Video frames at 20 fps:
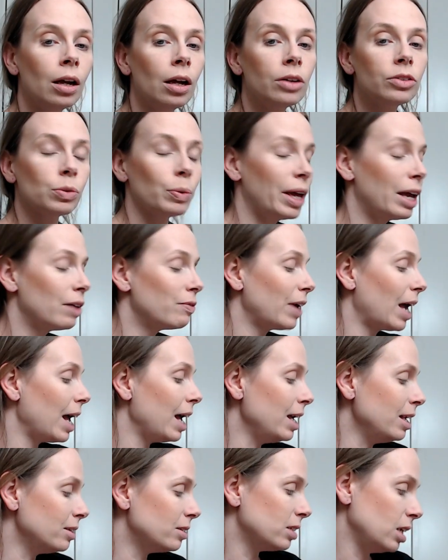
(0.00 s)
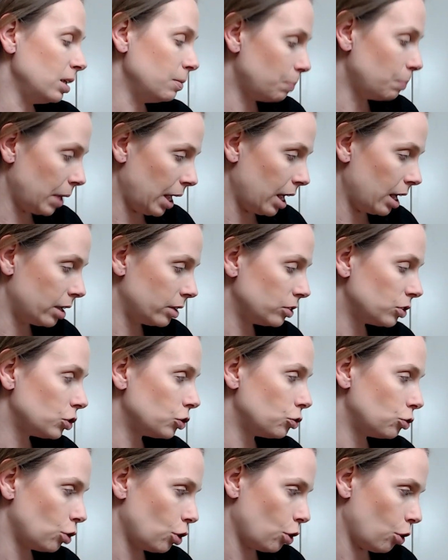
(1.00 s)
So we have 18
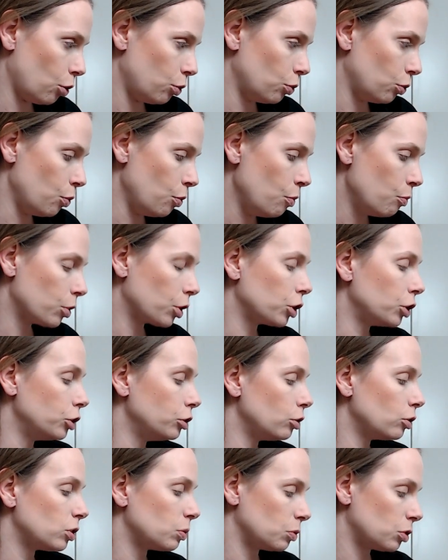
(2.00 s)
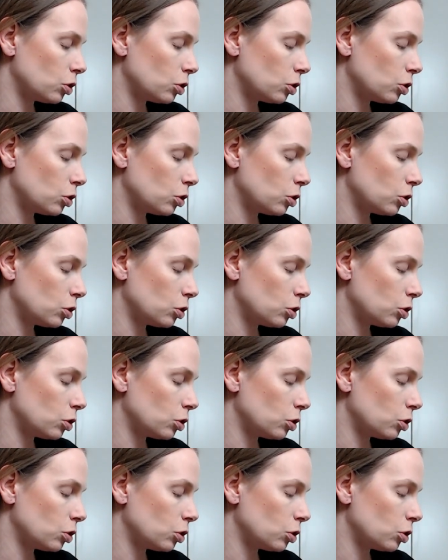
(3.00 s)
pans total. We're going to do some